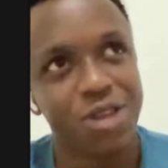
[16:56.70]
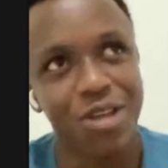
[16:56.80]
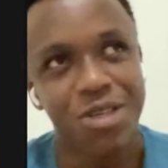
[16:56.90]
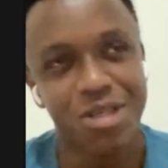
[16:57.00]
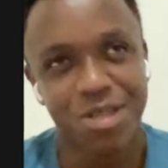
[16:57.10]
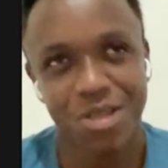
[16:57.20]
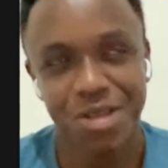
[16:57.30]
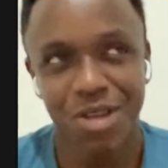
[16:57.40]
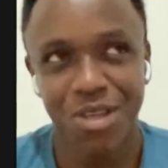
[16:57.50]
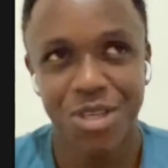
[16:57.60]
that's
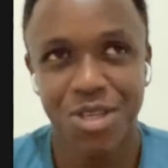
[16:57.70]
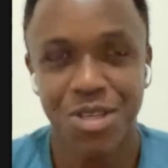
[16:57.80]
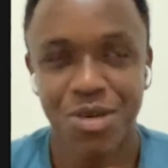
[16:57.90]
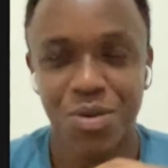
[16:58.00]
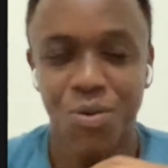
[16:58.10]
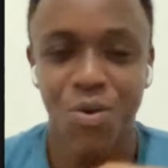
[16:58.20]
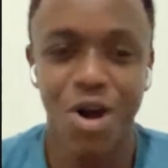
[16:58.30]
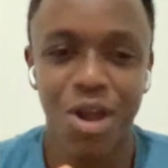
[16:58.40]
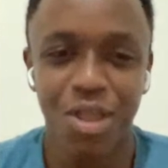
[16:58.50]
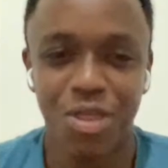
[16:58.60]

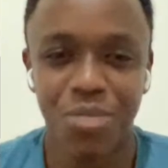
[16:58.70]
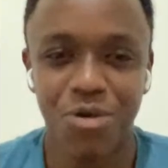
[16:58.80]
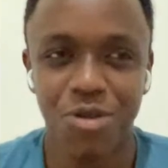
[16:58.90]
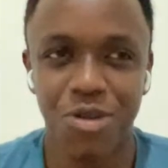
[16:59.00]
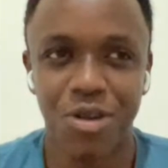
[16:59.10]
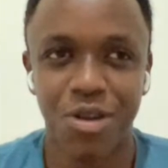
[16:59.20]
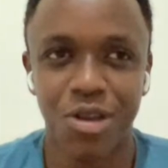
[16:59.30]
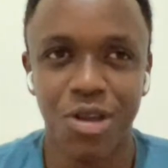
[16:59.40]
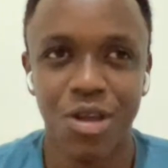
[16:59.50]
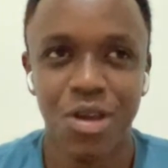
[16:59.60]
why they
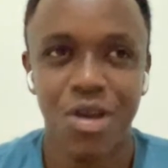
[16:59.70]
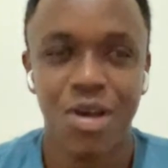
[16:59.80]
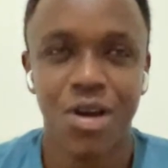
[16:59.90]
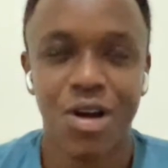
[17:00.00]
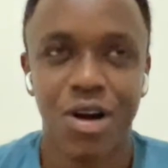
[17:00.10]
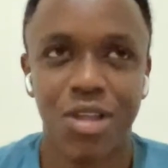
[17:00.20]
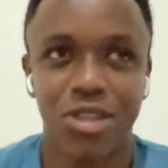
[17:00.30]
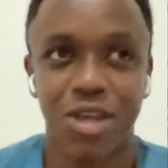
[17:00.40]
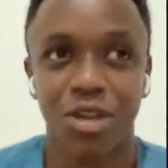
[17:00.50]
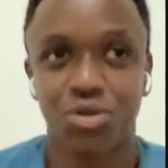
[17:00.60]
basically
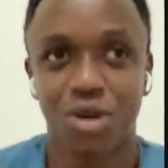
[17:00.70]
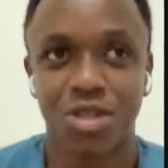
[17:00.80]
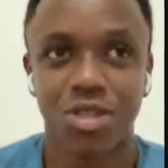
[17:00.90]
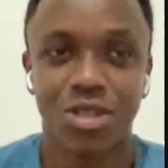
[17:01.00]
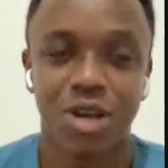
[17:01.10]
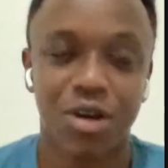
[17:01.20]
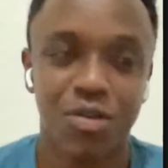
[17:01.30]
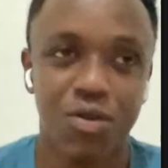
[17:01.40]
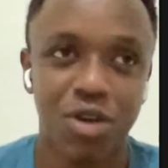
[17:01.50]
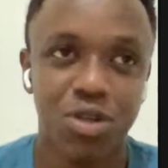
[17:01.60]
tend to ask these kind
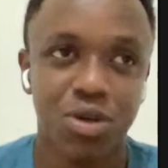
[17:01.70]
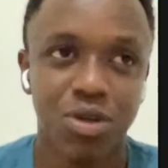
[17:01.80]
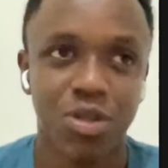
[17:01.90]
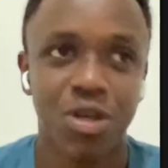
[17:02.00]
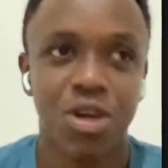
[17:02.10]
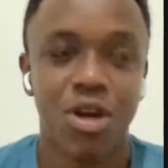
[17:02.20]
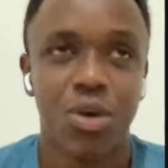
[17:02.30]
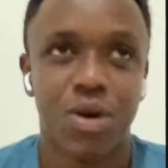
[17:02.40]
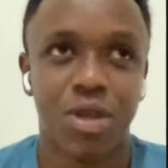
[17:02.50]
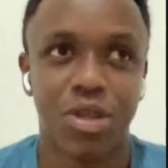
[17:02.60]
of questions
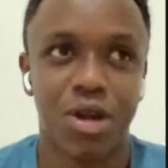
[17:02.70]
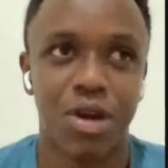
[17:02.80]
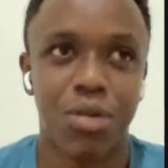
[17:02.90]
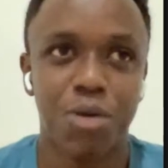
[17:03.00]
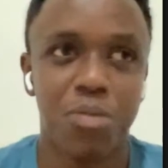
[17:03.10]
rather than